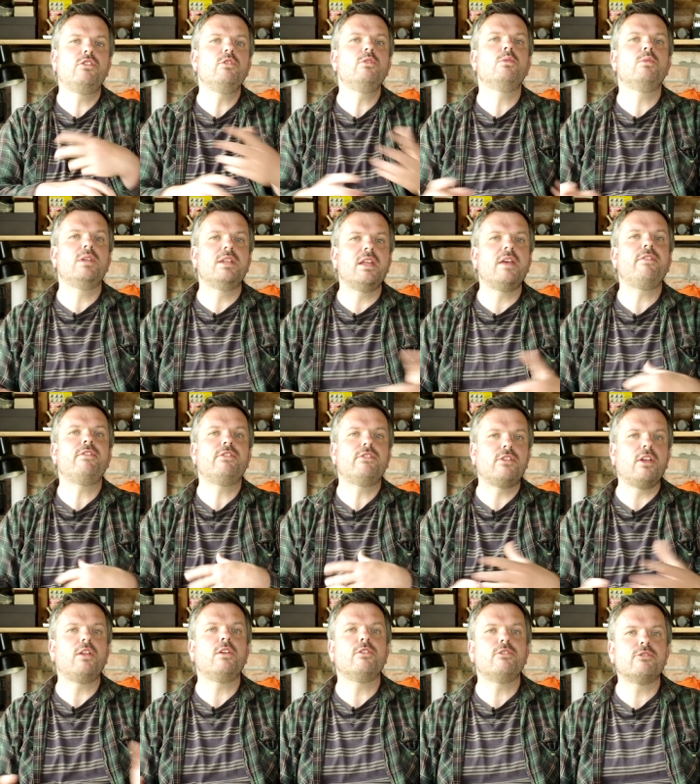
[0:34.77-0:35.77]
do enough
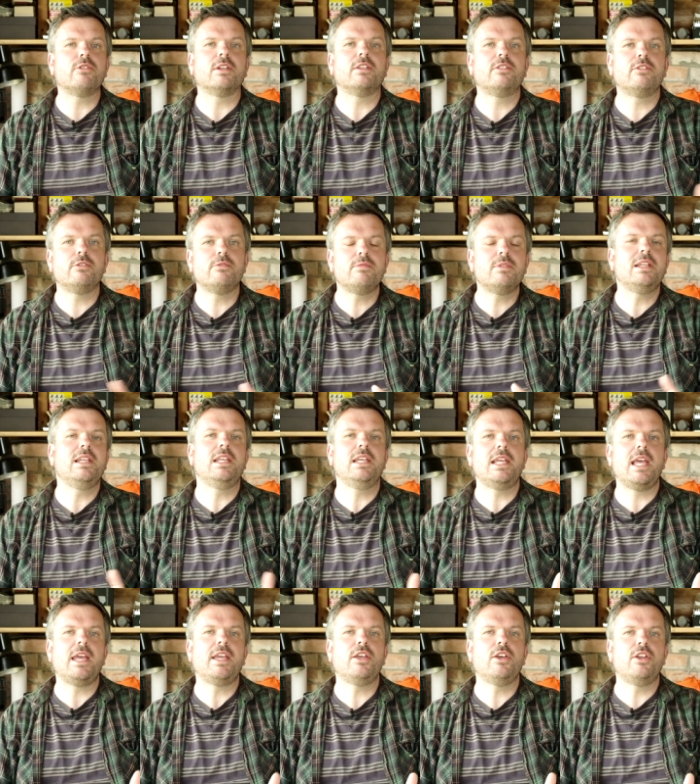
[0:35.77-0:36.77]
soldering to really
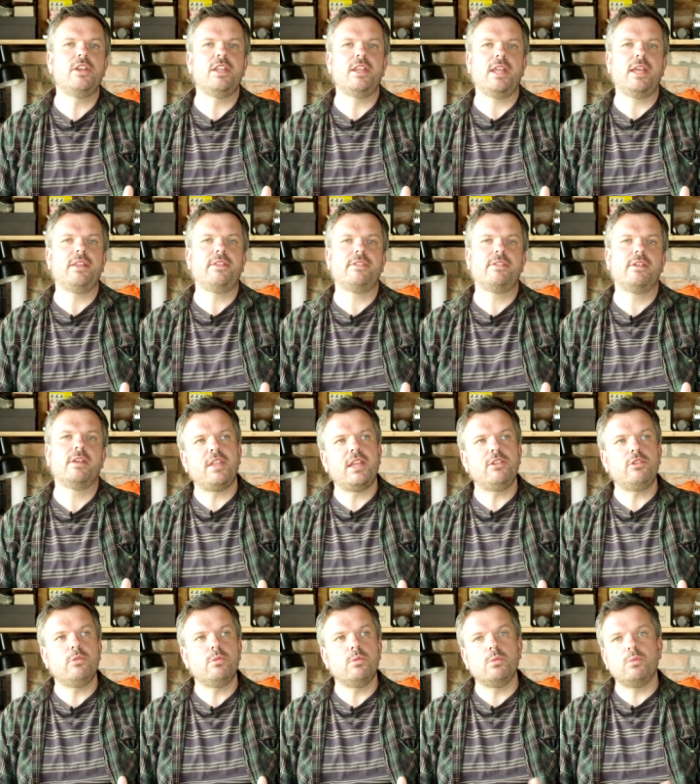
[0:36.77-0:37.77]
get good at it. They
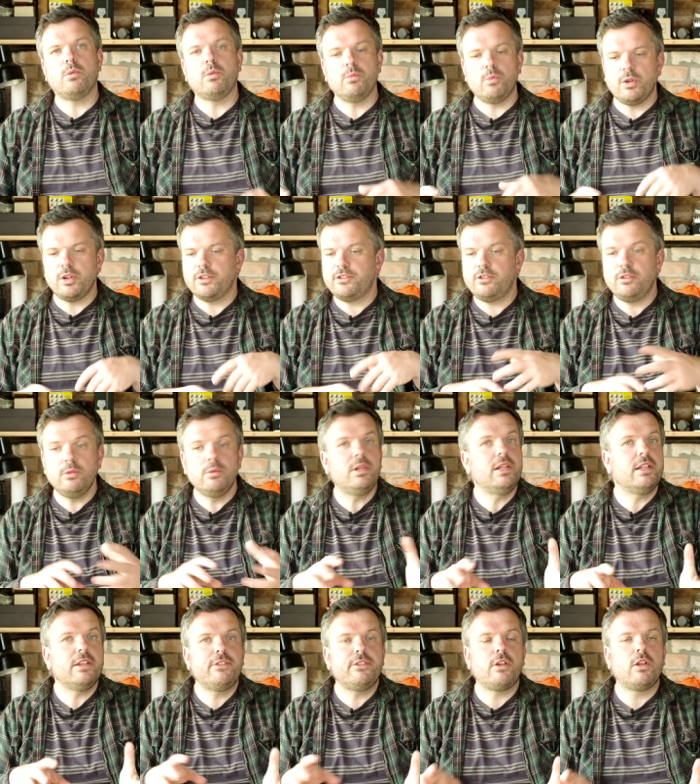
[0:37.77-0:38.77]
do one or two
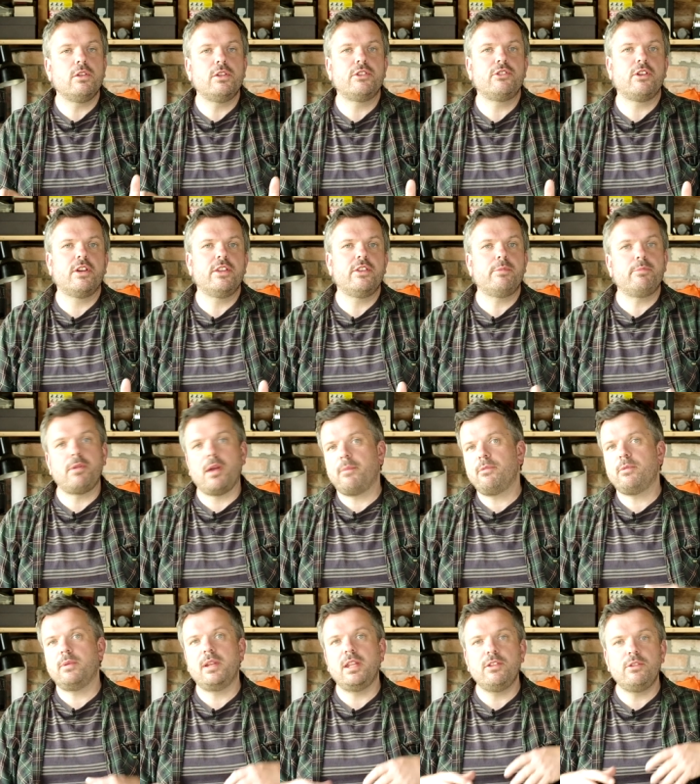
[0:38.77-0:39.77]
little solder joints,
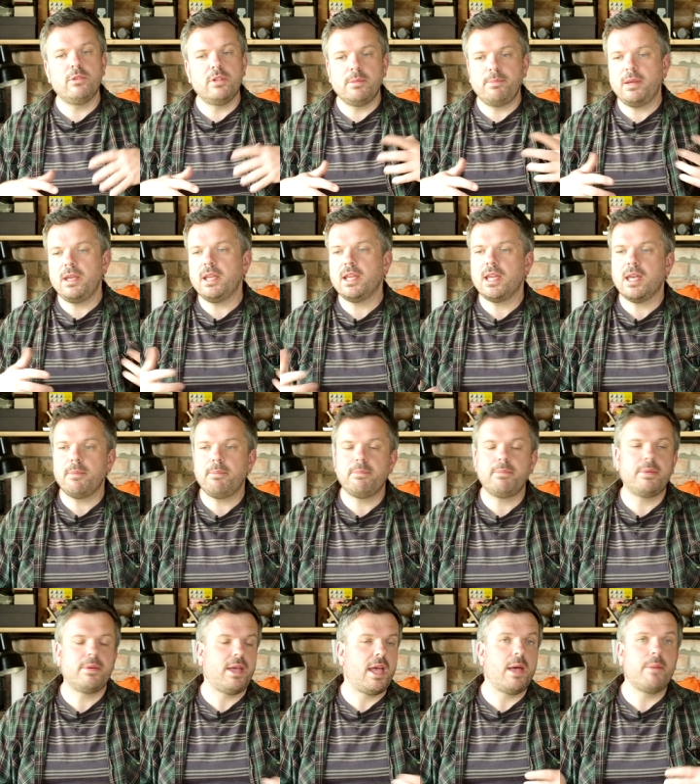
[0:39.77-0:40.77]
perhaps when they're doing a
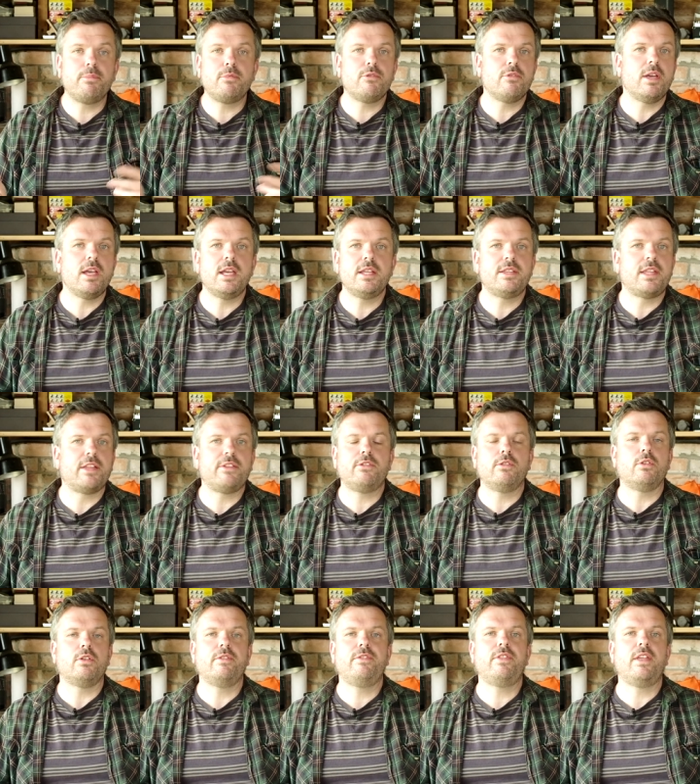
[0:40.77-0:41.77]
pickup upgrade, that
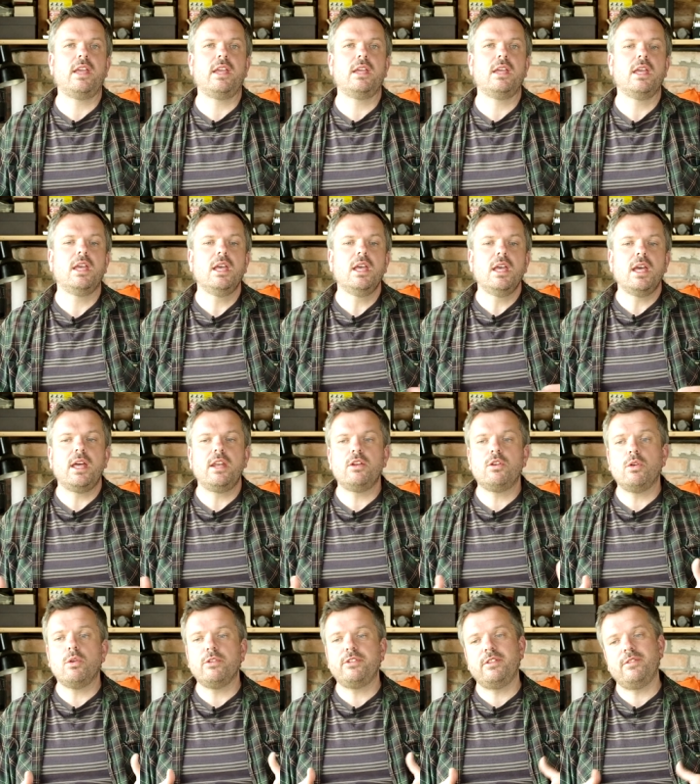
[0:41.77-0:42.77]
sort of thing. And of
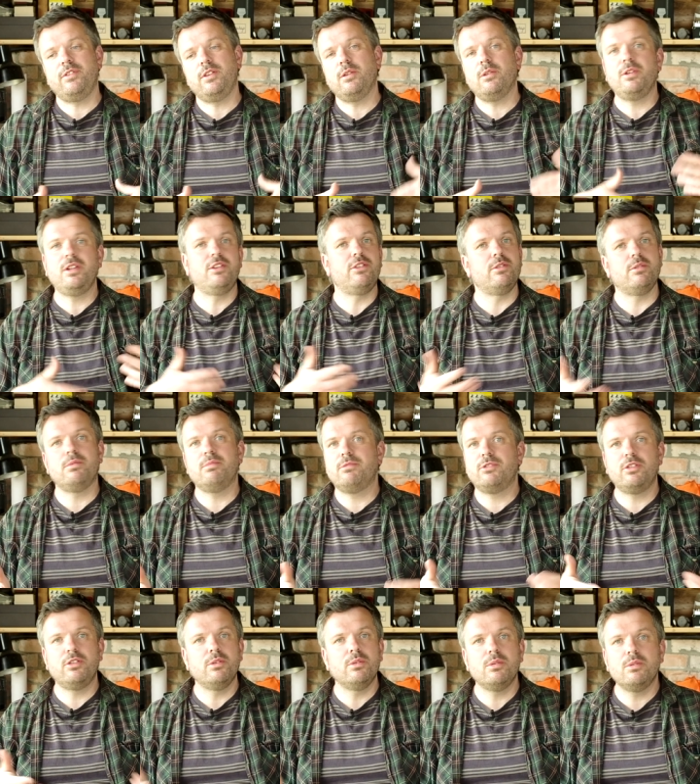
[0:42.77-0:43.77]
course, if you only do
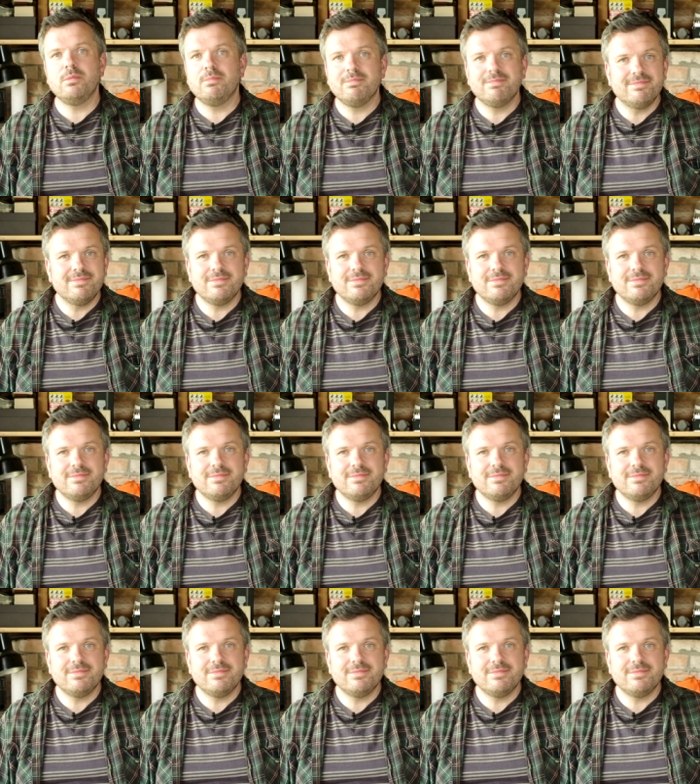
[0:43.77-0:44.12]
two,